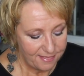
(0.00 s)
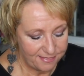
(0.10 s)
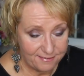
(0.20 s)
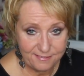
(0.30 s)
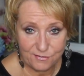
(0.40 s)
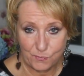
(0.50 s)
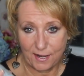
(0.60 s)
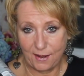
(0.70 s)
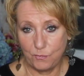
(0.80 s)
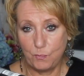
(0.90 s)
this is
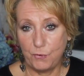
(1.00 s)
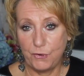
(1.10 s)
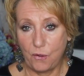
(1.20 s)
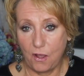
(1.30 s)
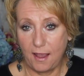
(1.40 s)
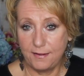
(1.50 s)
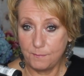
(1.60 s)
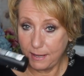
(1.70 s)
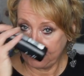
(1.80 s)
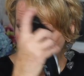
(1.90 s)
what I will put on
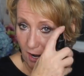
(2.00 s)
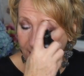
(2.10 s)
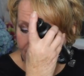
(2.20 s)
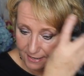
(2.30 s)
my dry